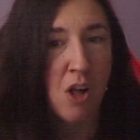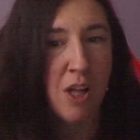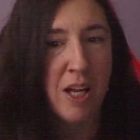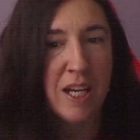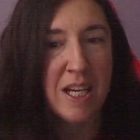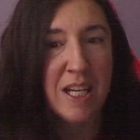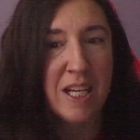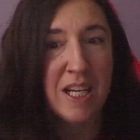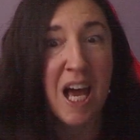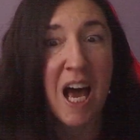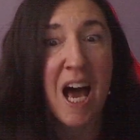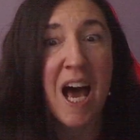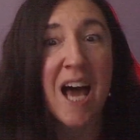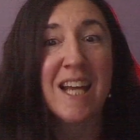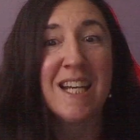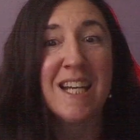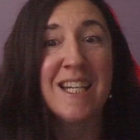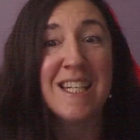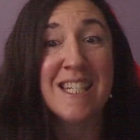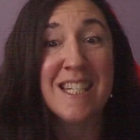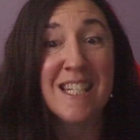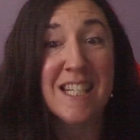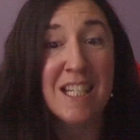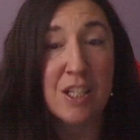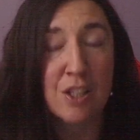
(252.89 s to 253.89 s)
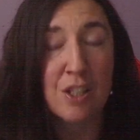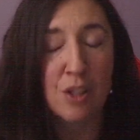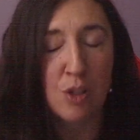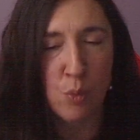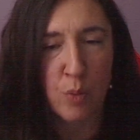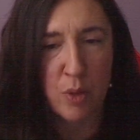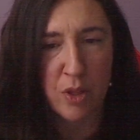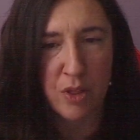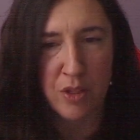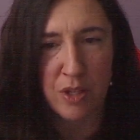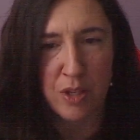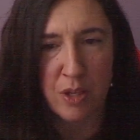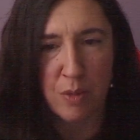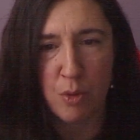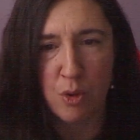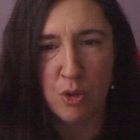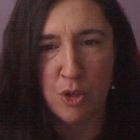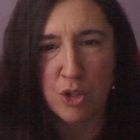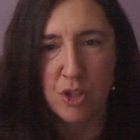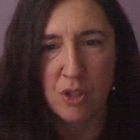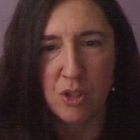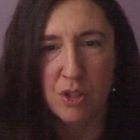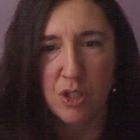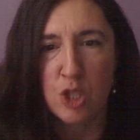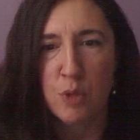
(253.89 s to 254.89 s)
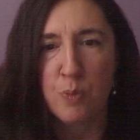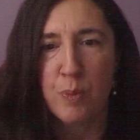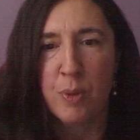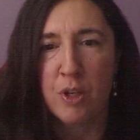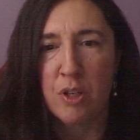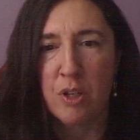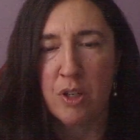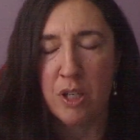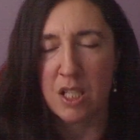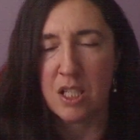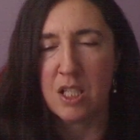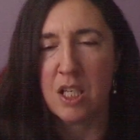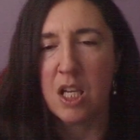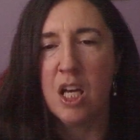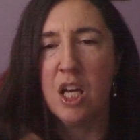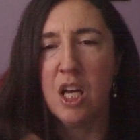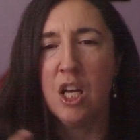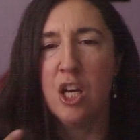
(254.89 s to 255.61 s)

and not deal with the emotional experience.